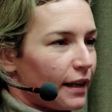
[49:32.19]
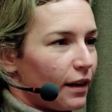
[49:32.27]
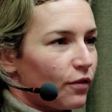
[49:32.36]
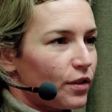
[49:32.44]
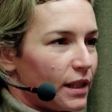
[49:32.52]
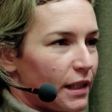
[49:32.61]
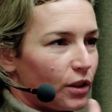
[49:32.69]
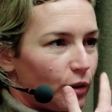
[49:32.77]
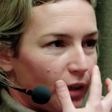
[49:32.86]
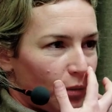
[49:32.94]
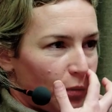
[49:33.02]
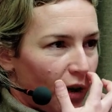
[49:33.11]
kind of
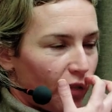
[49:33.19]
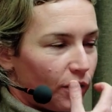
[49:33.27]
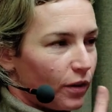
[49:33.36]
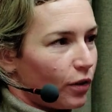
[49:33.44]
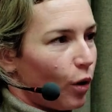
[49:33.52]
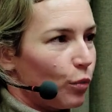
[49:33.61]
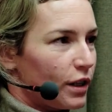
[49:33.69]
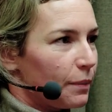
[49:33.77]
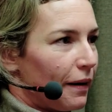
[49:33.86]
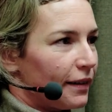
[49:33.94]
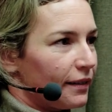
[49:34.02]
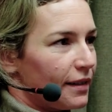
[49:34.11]
sister and brother communist
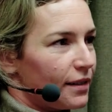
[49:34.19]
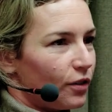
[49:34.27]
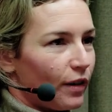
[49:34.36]
parties